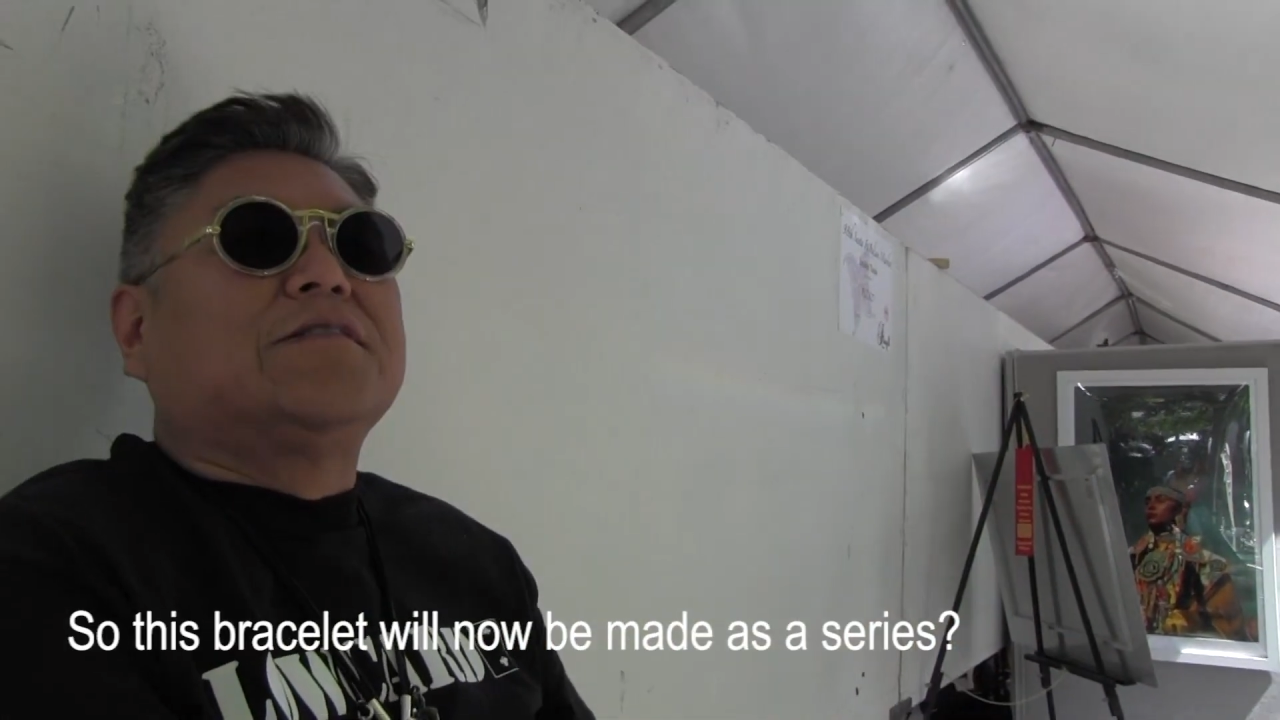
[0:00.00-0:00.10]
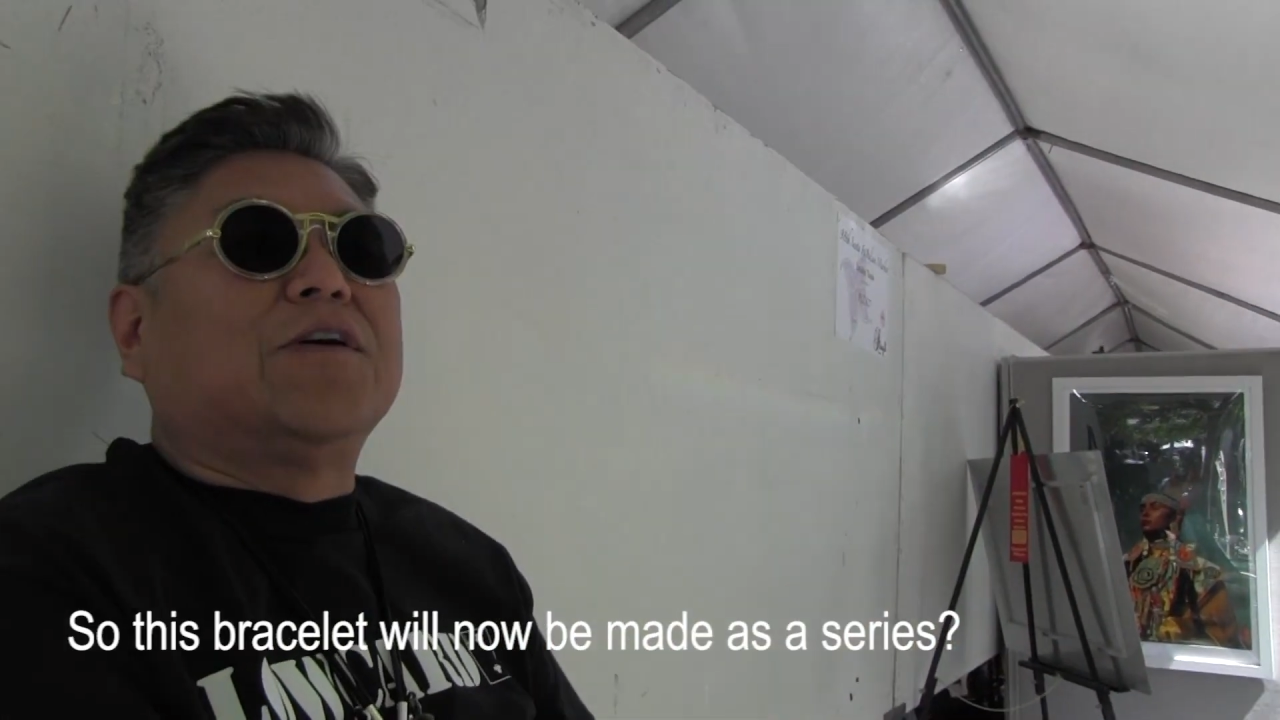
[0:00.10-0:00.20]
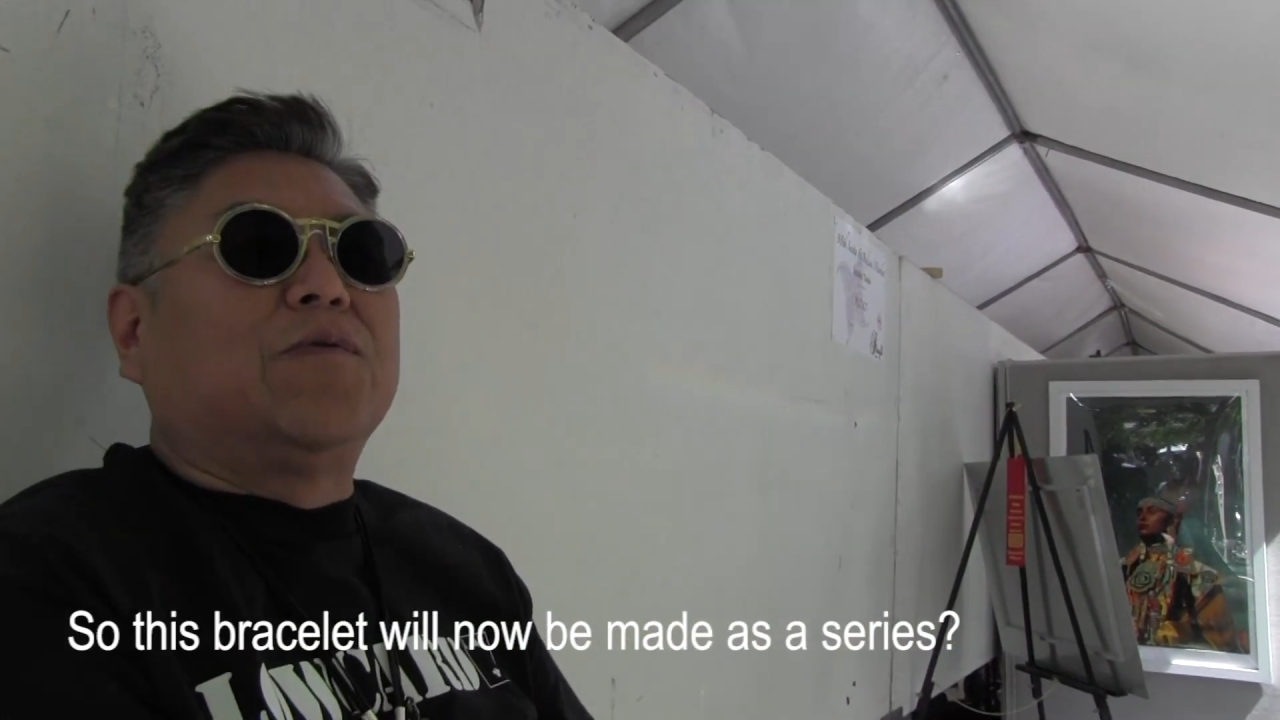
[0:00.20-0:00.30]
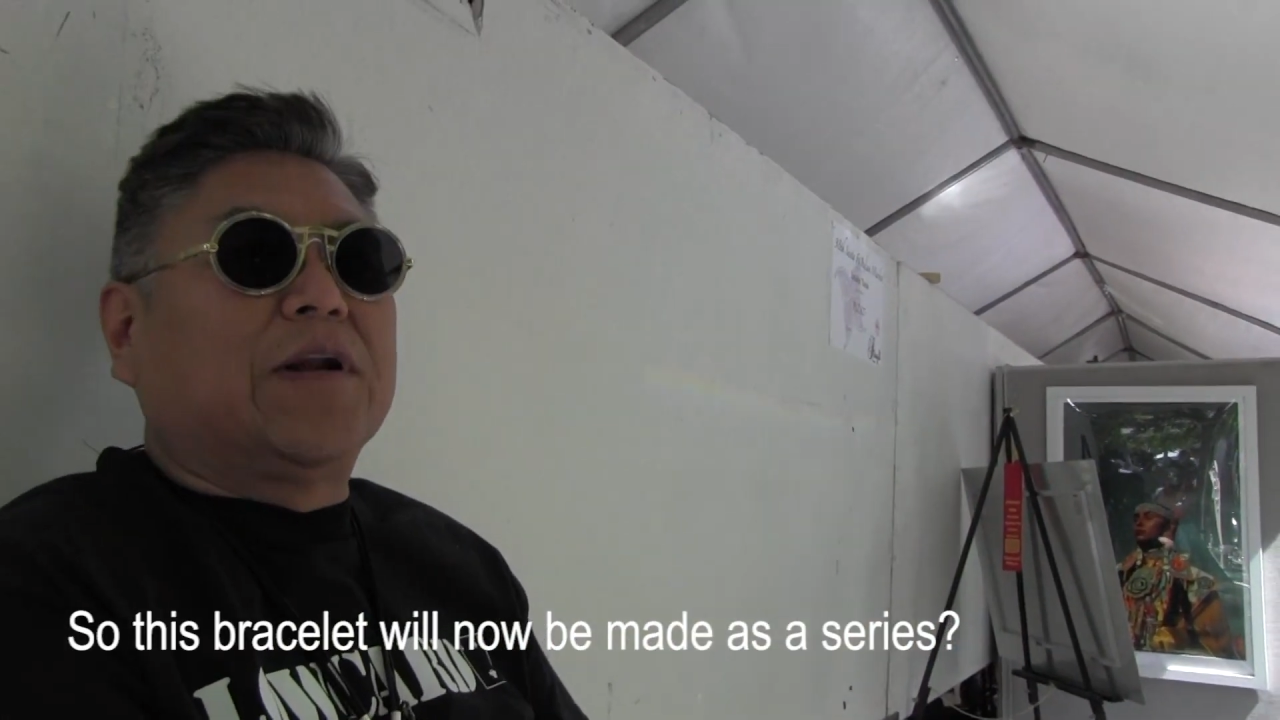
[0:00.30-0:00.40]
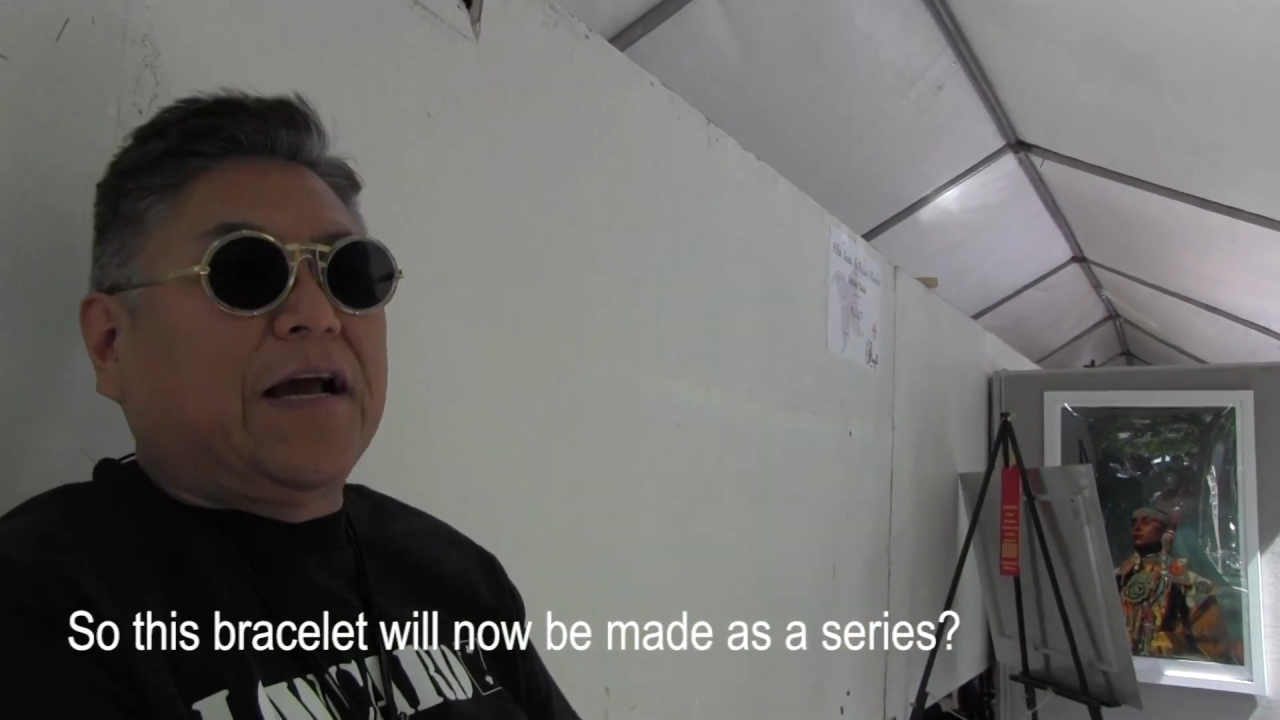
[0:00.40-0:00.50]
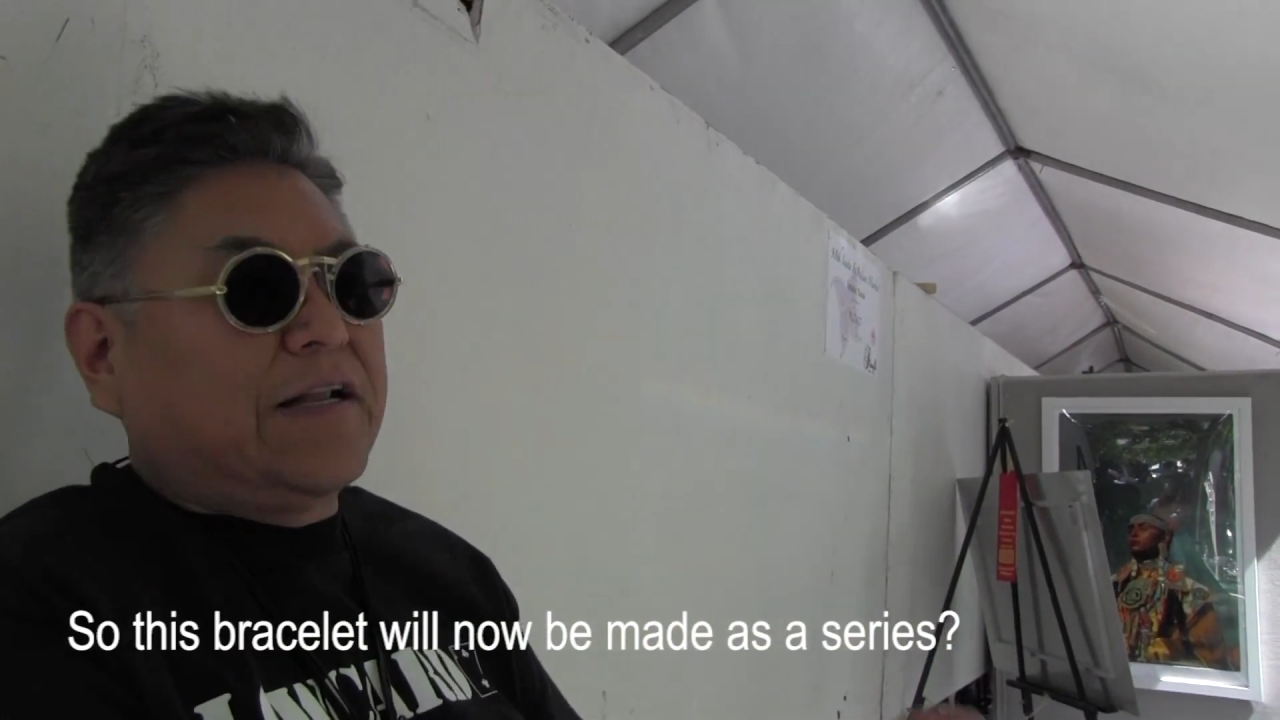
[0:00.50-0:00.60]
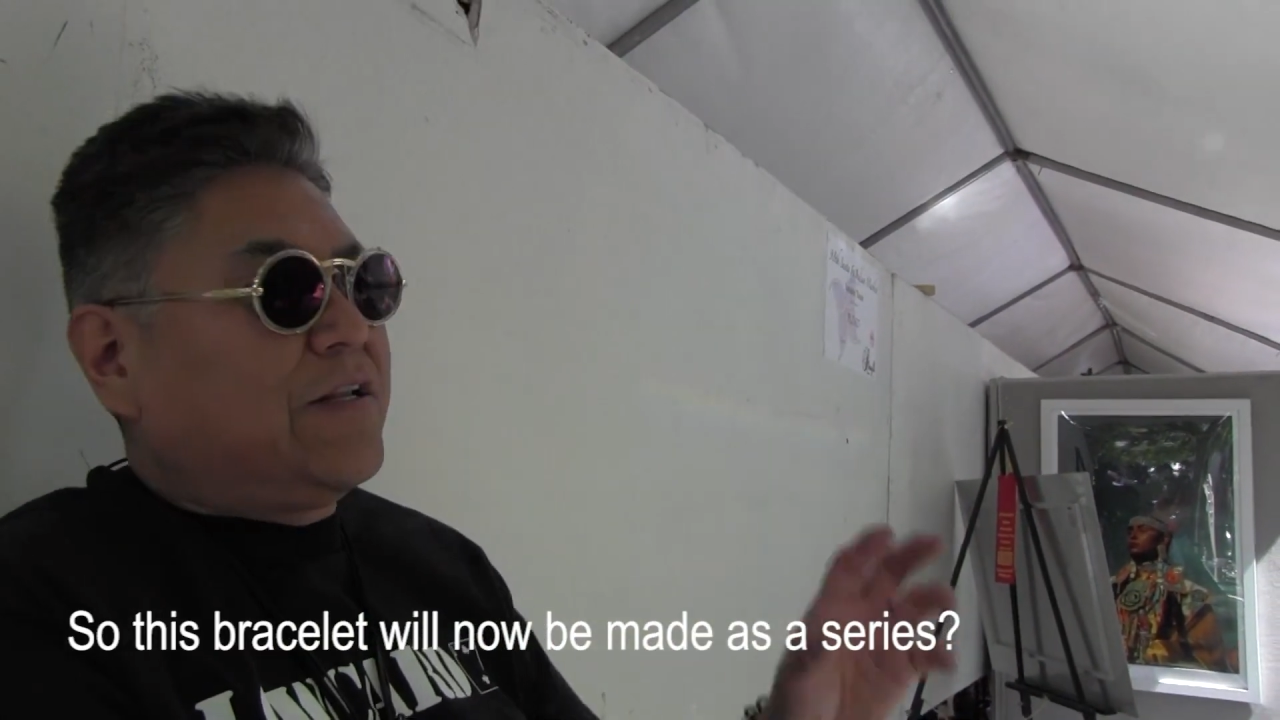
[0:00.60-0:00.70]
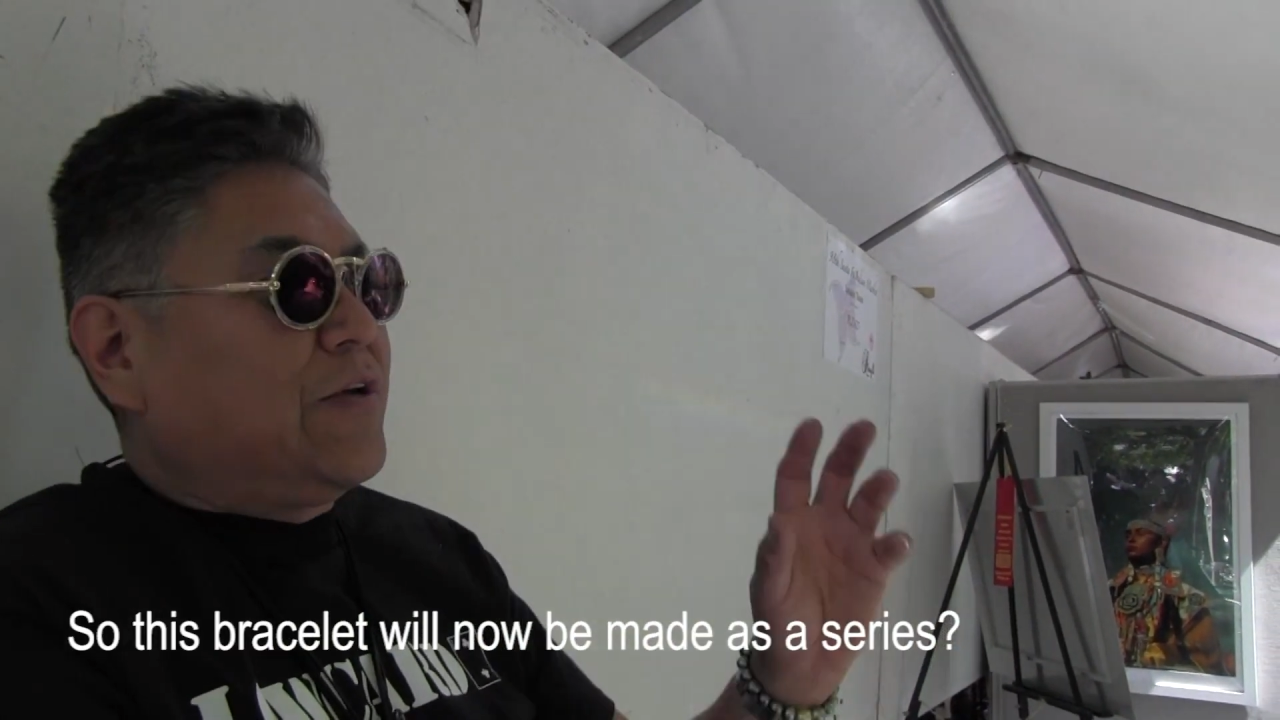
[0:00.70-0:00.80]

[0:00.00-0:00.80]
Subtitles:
So when I